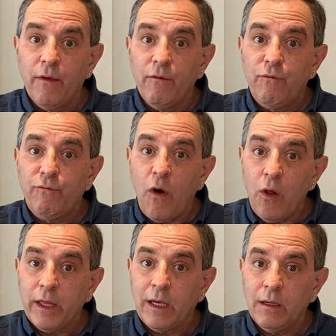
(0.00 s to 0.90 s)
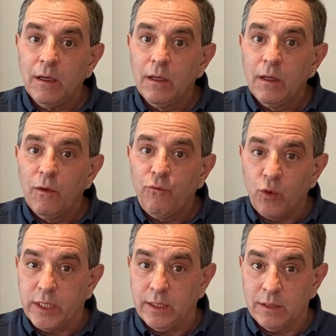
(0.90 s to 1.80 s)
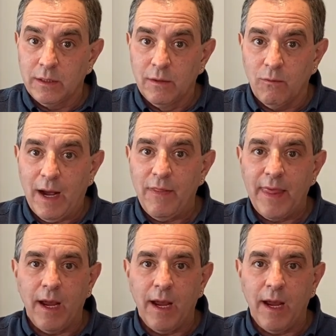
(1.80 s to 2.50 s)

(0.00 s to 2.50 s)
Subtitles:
falling fortunes, right?